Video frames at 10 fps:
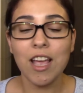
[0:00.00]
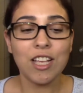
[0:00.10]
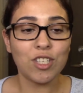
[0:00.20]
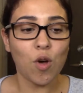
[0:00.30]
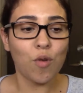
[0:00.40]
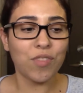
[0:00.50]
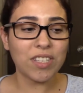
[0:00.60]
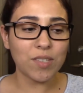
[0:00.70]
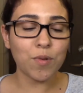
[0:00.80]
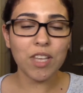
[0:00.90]
So
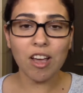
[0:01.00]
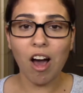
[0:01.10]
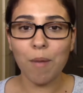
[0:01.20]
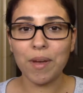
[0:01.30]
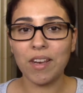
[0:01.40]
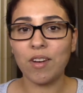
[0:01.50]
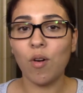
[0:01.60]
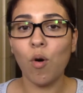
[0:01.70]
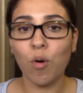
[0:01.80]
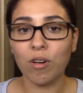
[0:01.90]
this is really common in
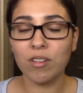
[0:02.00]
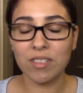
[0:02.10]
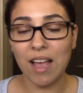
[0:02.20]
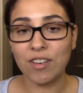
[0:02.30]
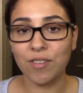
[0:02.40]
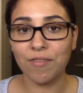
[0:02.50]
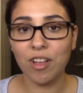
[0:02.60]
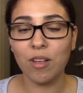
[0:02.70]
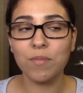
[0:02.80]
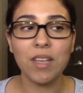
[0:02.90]
horror slasher
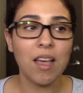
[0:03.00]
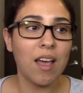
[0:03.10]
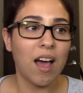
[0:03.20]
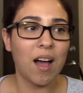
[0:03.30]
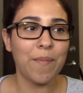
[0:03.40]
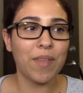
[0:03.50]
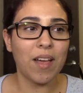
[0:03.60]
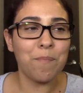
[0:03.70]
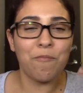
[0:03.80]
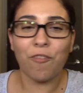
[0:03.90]
films.
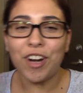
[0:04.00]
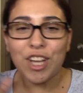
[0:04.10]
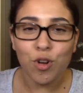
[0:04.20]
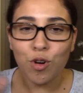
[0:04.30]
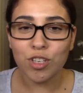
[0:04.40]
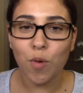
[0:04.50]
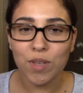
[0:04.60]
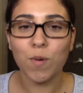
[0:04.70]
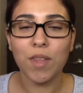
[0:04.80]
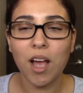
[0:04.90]
Freddy Krueger's
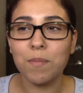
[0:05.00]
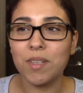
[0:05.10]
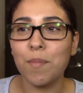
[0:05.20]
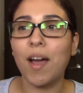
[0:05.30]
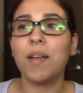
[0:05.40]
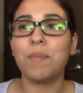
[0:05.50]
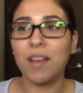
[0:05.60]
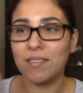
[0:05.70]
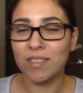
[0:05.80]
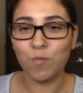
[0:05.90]
always the one that comes to mind
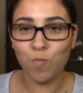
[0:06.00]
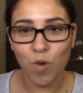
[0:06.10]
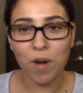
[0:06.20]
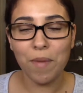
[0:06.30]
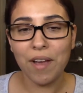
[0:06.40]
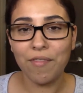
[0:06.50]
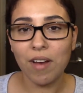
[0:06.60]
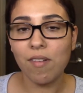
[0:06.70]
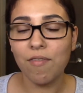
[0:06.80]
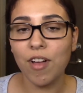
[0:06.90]
because it's one of my
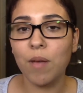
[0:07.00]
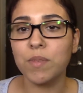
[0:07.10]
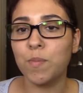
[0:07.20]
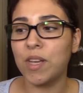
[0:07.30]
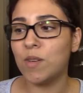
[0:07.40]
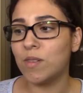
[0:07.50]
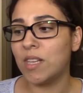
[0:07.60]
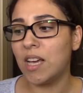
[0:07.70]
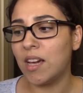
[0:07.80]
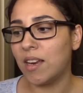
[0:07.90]
favorite films, but you
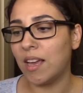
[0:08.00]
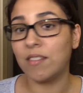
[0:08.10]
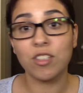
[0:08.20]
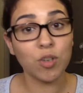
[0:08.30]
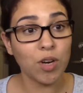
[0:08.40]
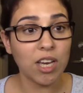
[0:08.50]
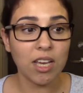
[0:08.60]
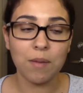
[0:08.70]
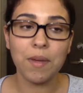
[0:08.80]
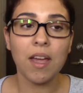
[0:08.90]
see it in
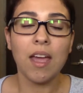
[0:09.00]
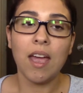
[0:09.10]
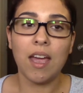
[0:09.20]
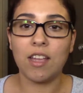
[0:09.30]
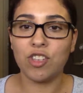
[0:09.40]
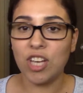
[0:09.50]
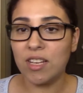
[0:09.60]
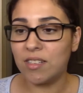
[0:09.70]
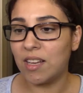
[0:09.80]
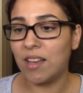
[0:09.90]
Scream and
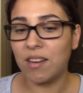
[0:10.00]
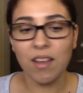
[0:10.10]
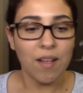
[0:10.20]
Jason.